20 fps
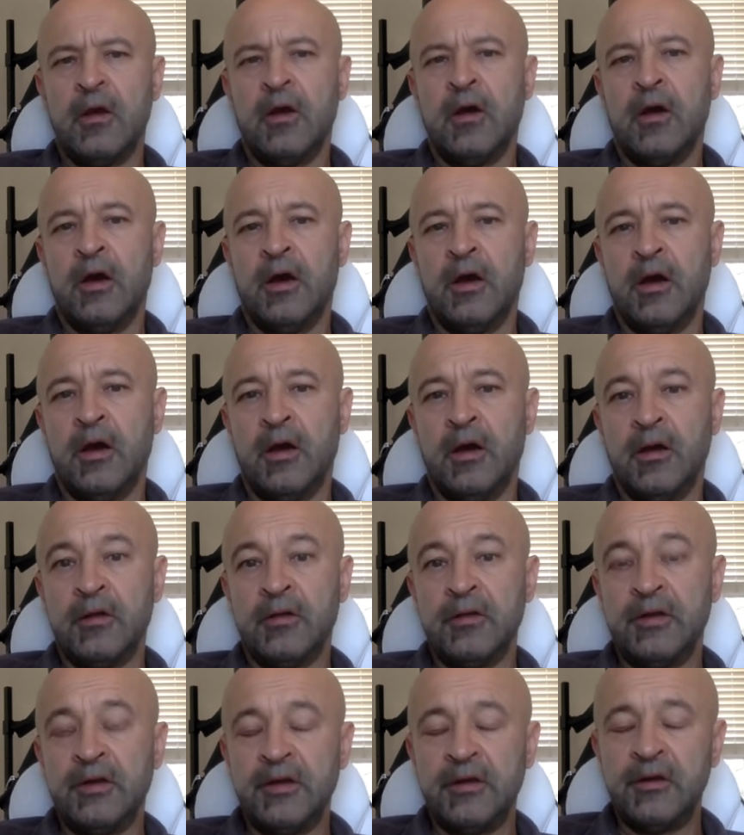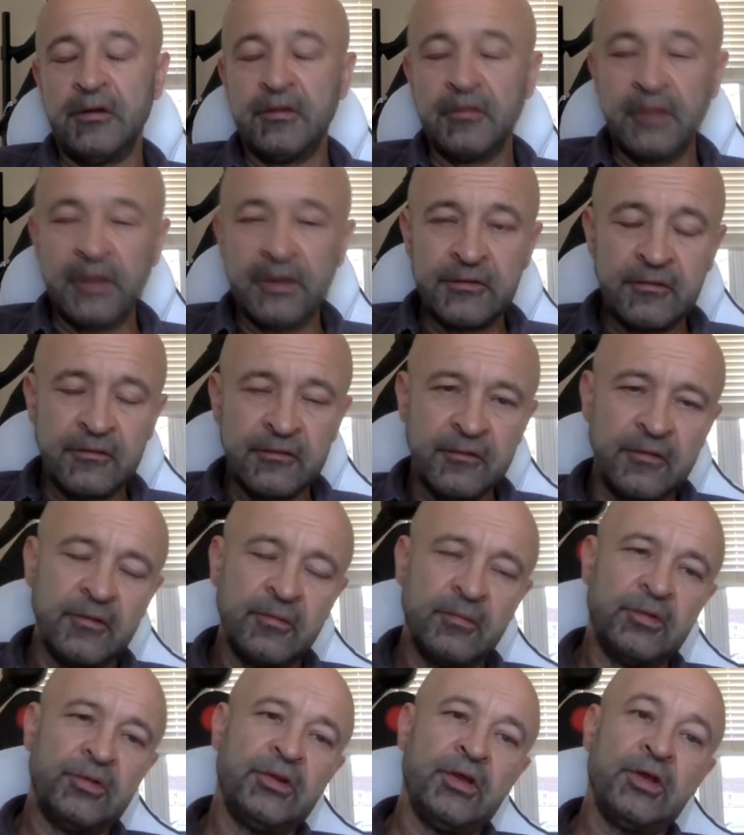Uh, the related
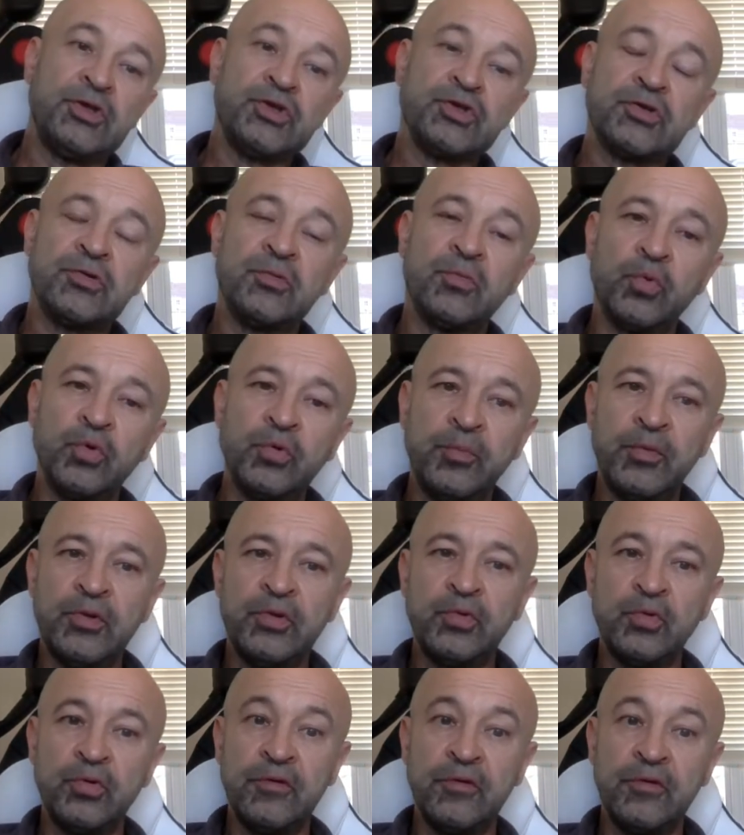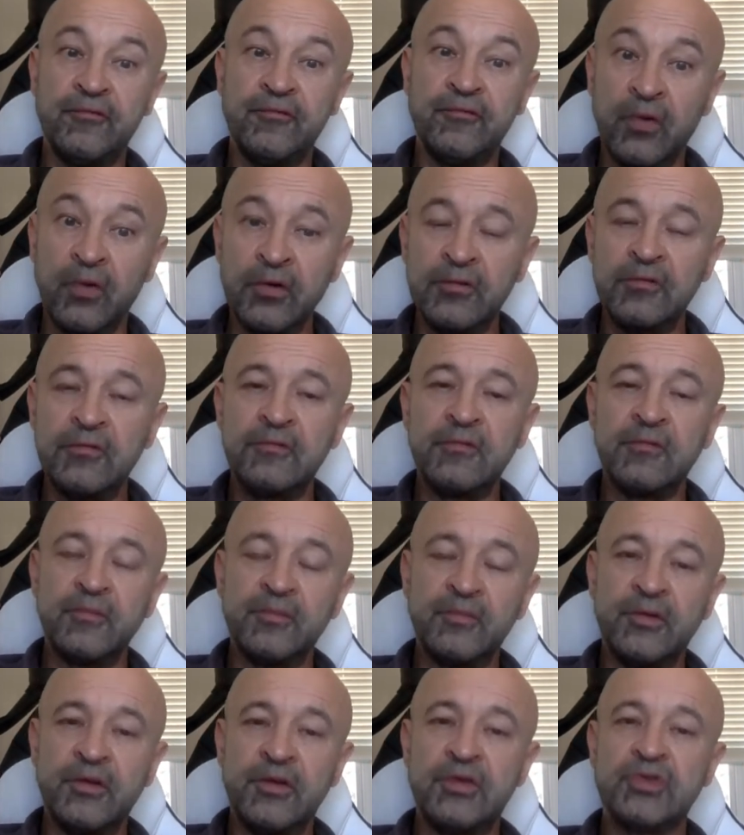recommendation would be to avoid the
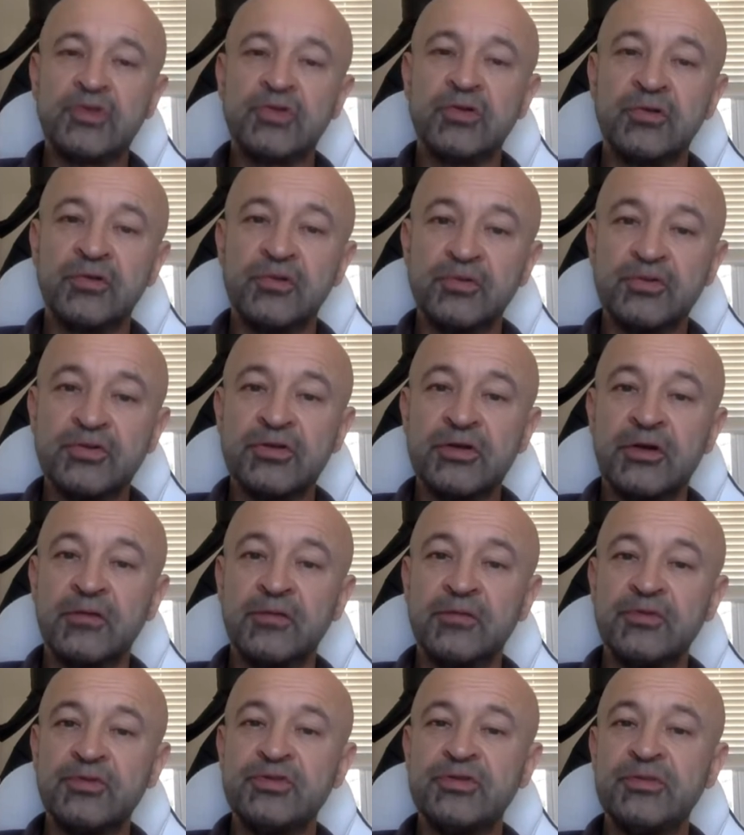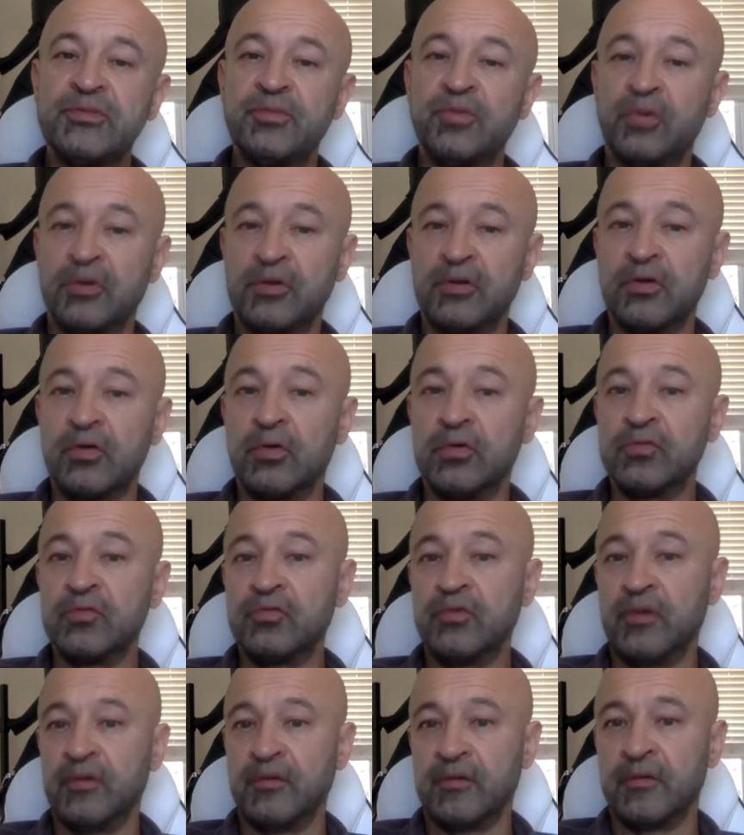temptation to start with deep learning
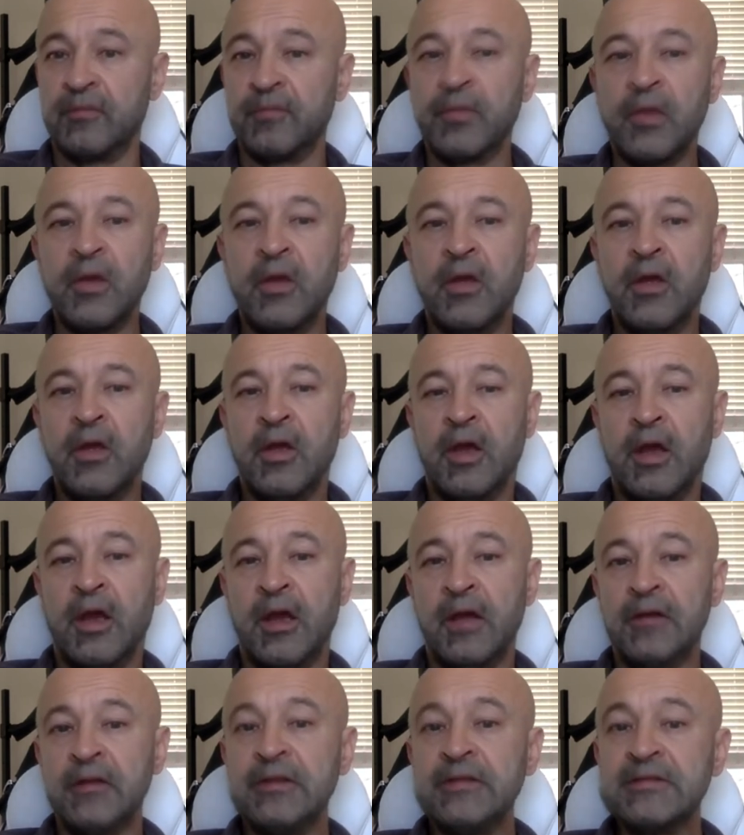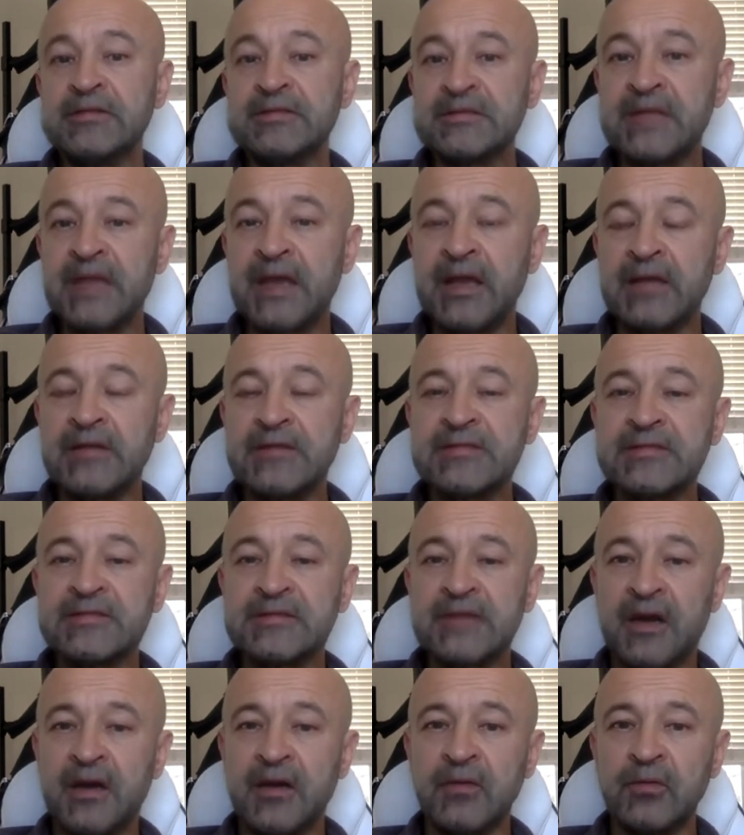altogether. And instead
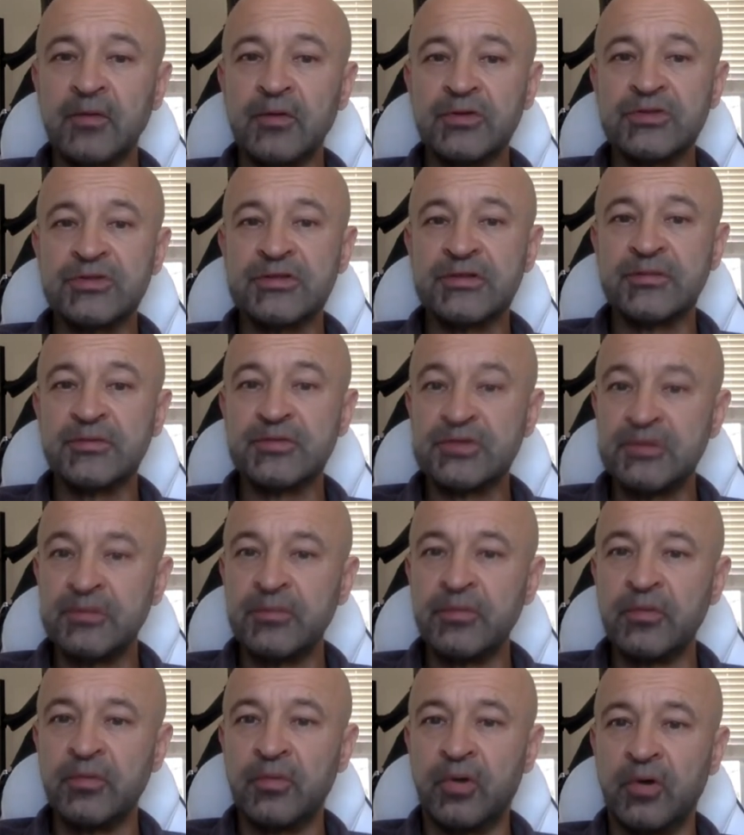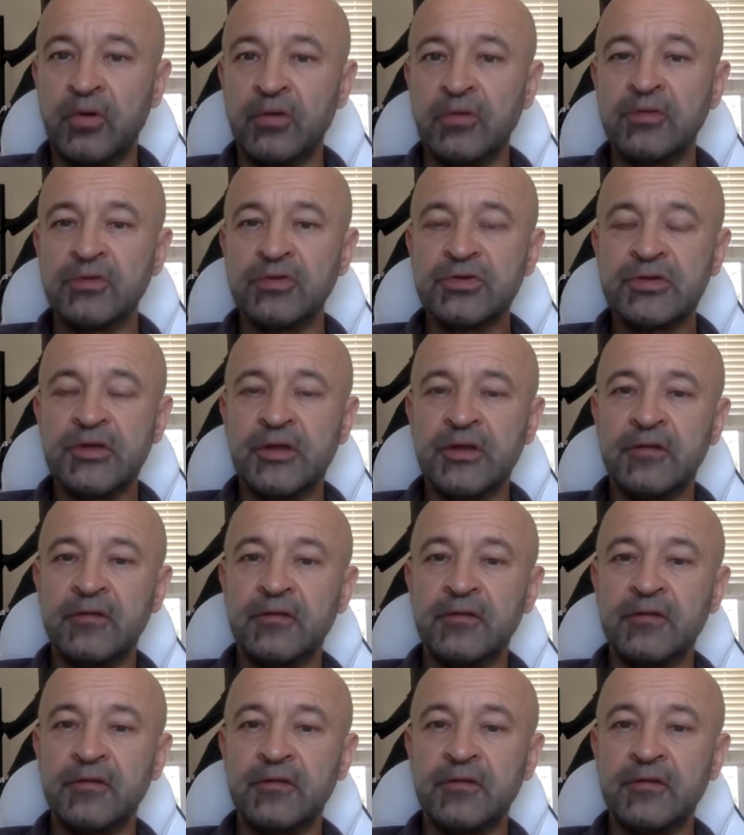start with some simple models that